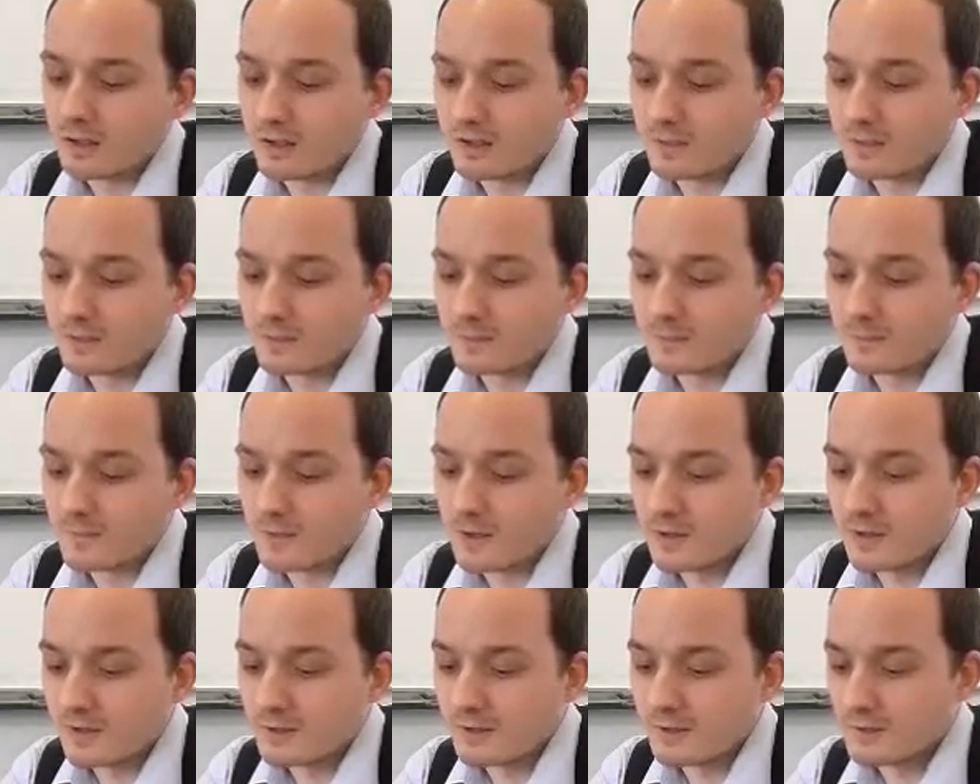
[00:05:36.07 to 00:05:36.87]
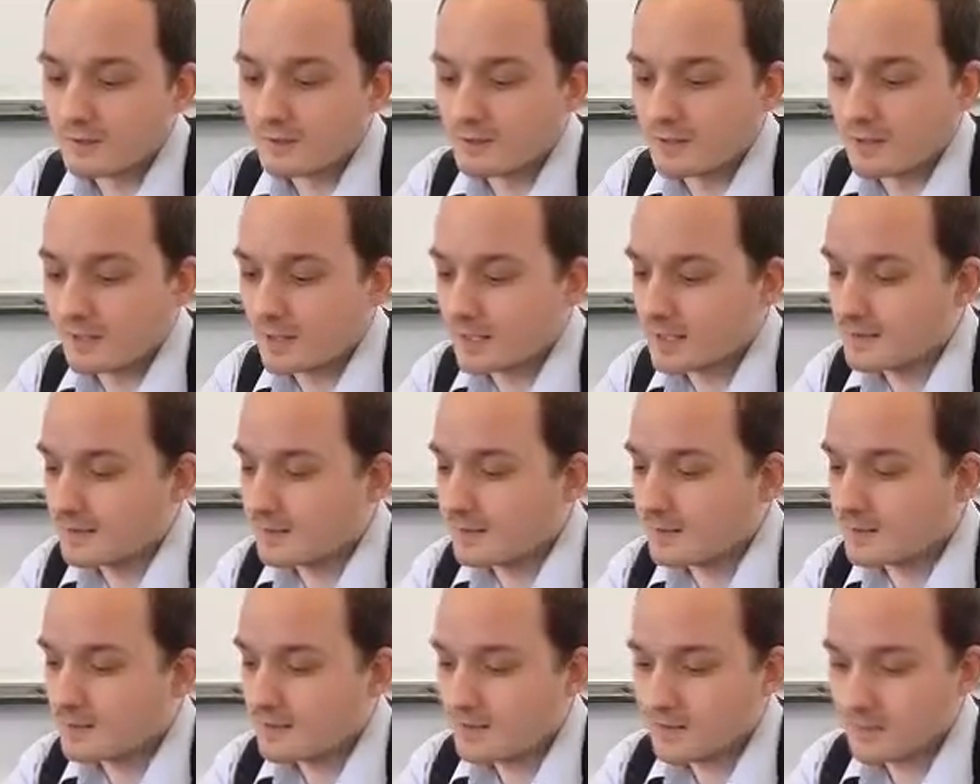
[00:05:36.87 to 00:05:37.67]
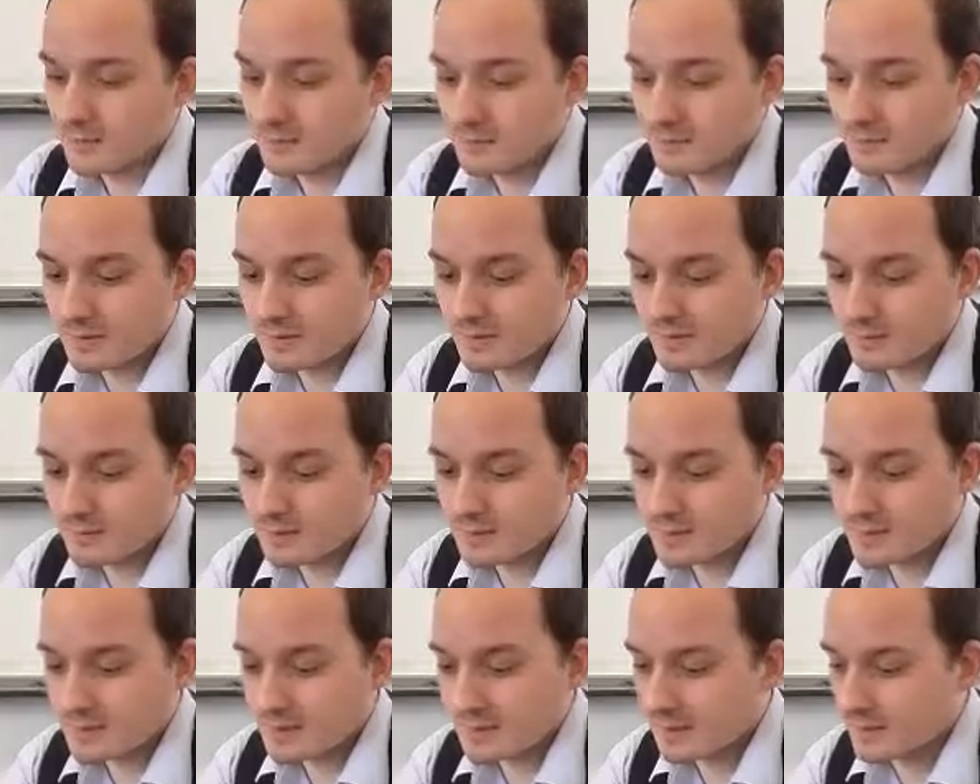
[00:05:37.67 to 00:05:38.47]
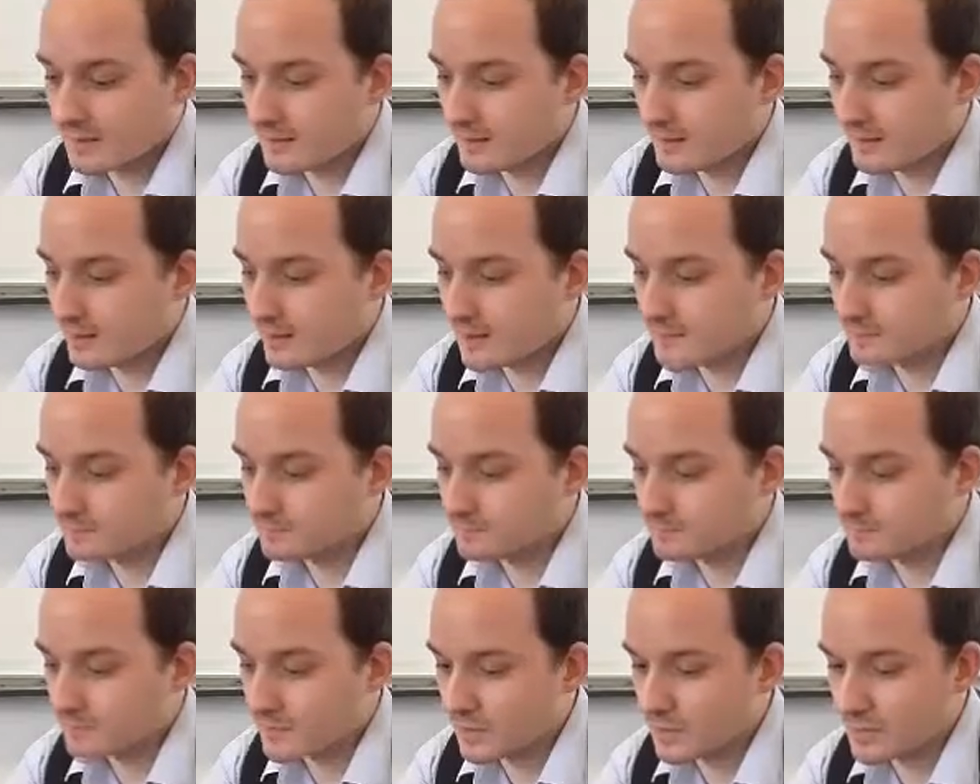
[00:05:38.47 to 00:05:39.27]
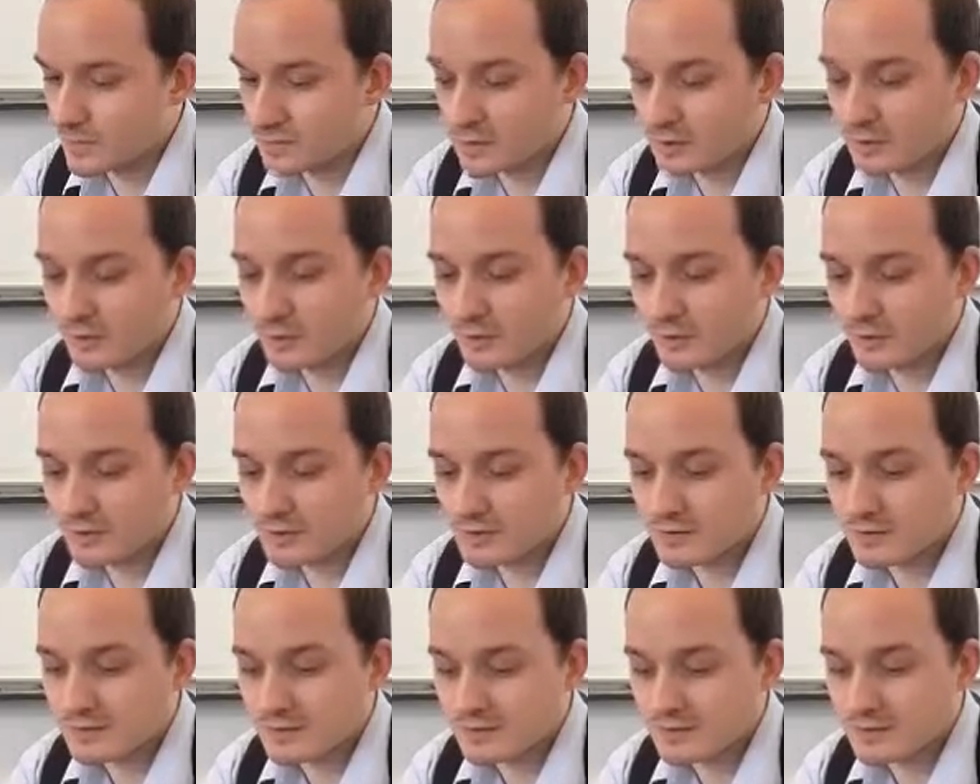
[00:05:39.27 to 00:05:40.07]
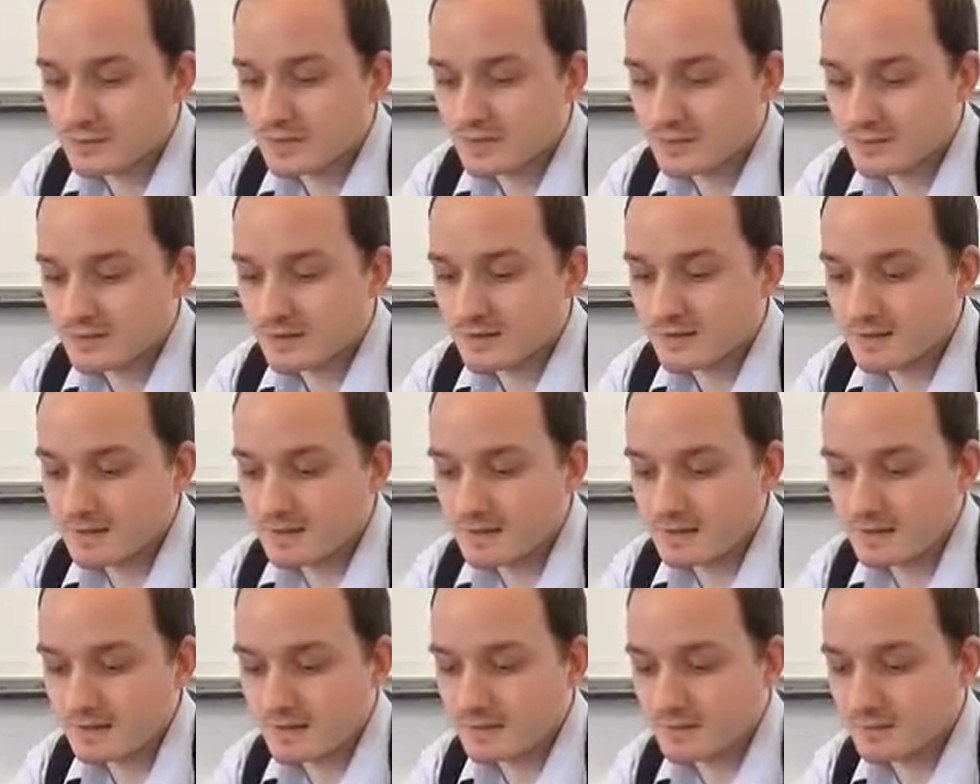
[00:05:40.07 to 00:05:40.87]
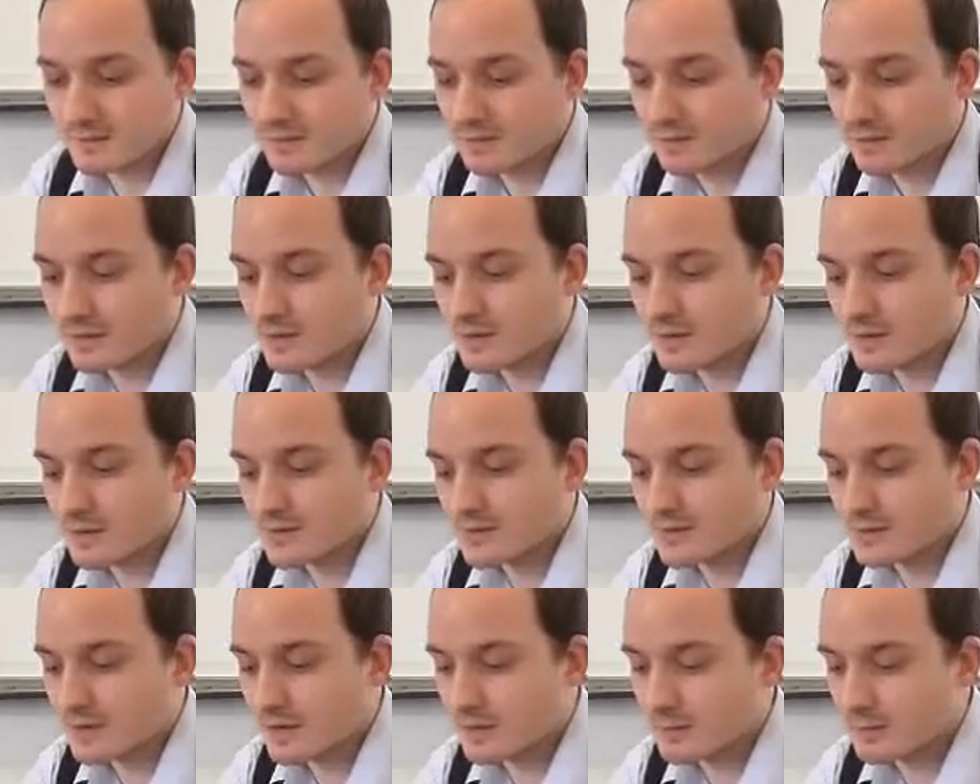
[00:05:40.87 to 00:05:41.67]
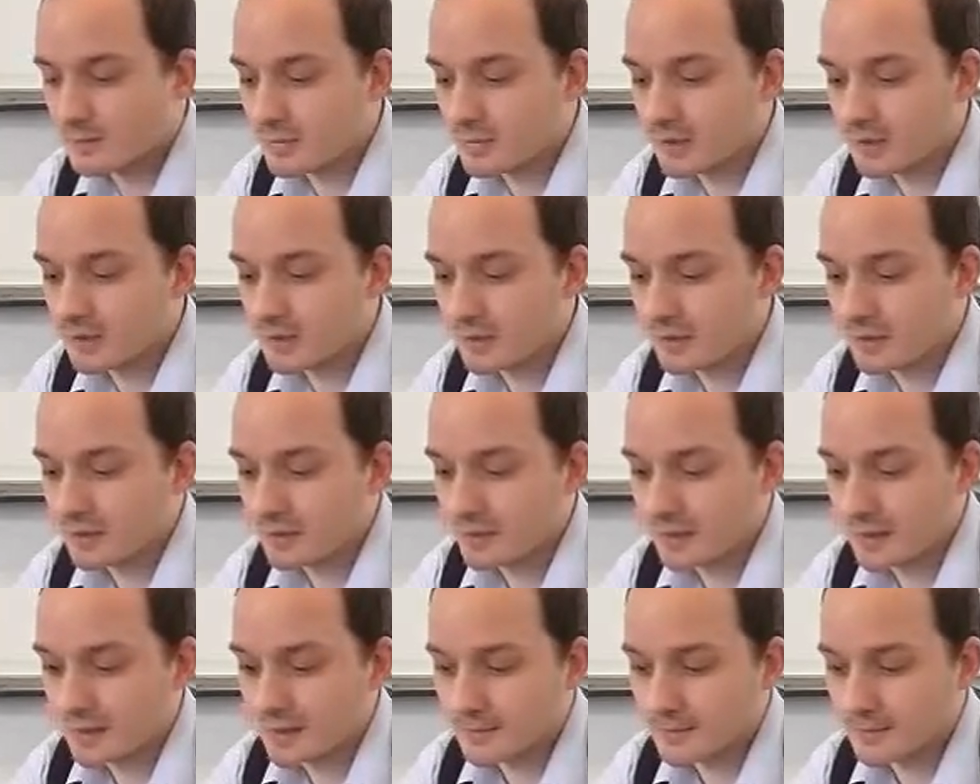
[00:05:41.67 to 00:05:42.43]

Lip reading: Again, the only thing that would have been interesting, you comment on the students needing to meet these assessment criteria, but